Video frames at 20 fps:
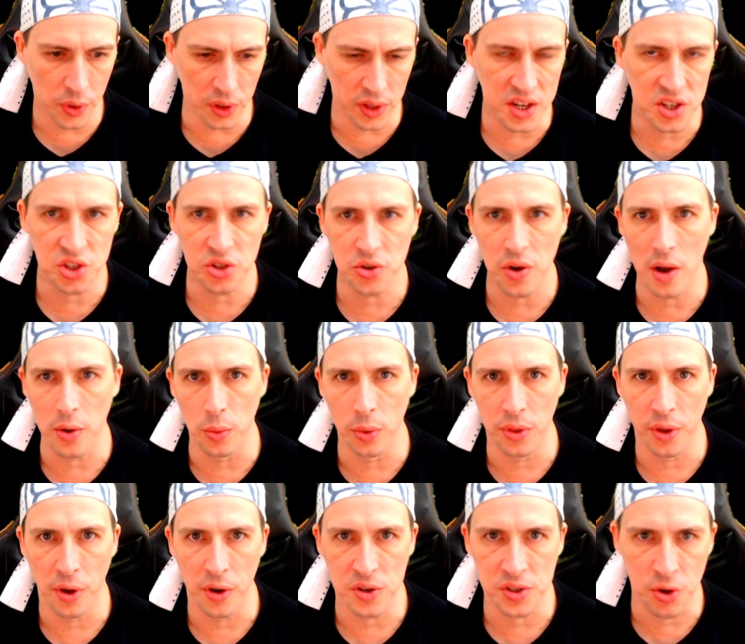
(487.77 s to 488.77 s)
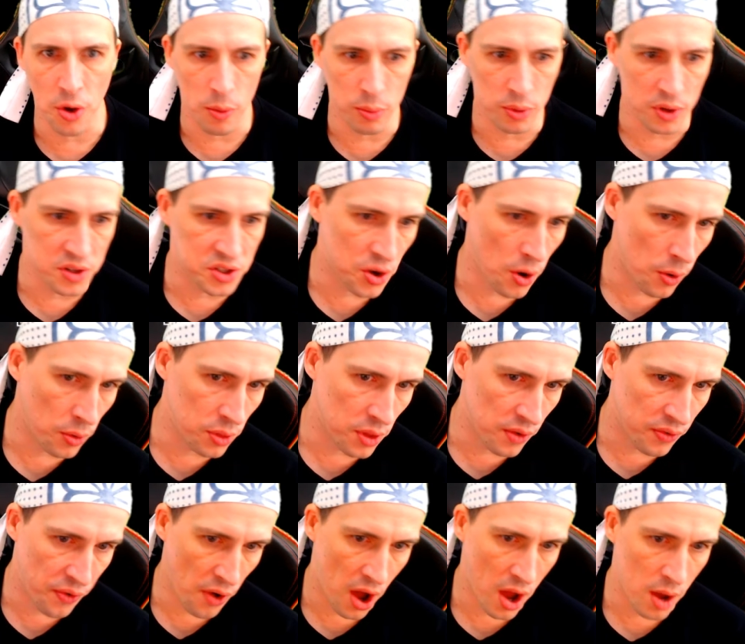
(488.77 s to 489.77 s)
struggle with those goblins throwing the
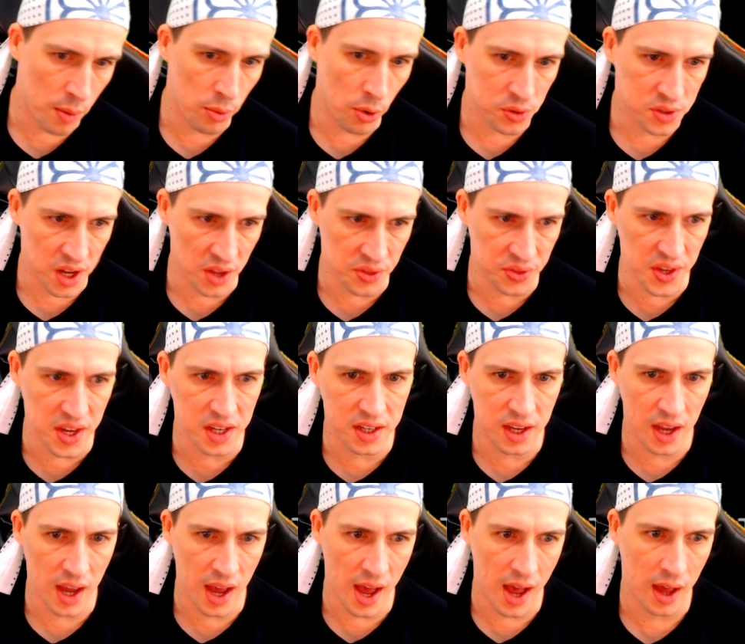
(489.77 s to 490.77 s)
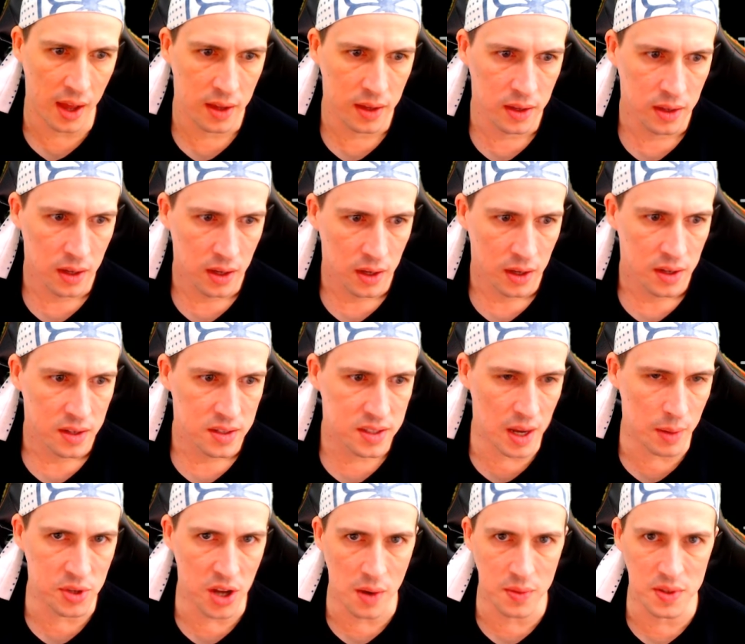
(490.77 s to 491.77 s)
fireballs. I think
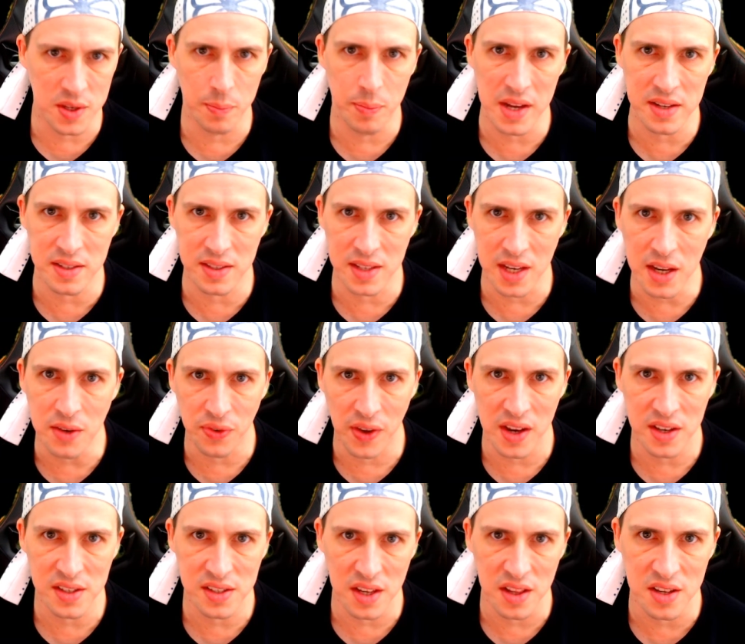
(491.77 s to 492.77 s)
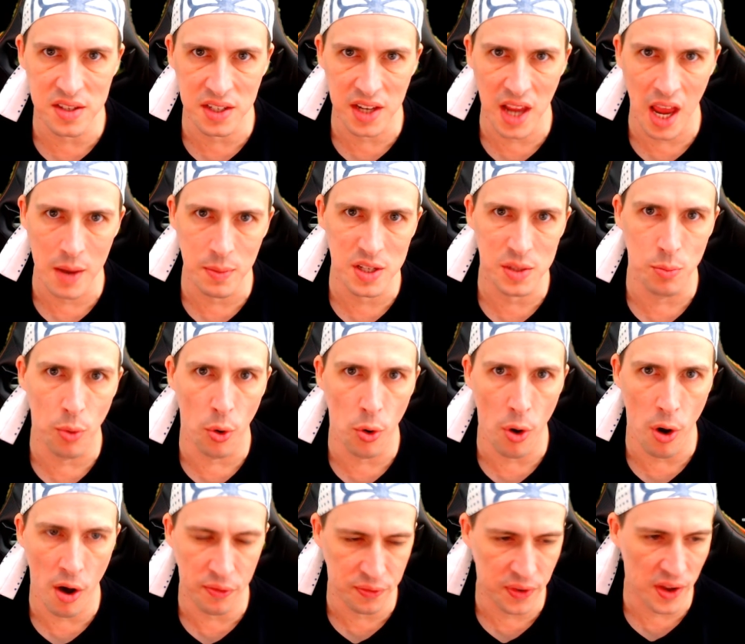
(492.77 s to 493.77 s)
sometimes the best defense in this game is more
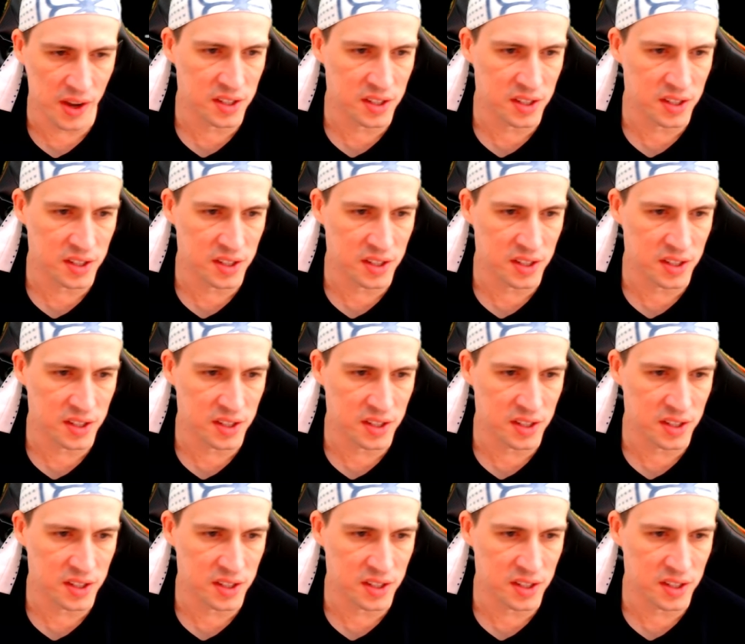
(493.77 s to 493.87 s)
offense. I've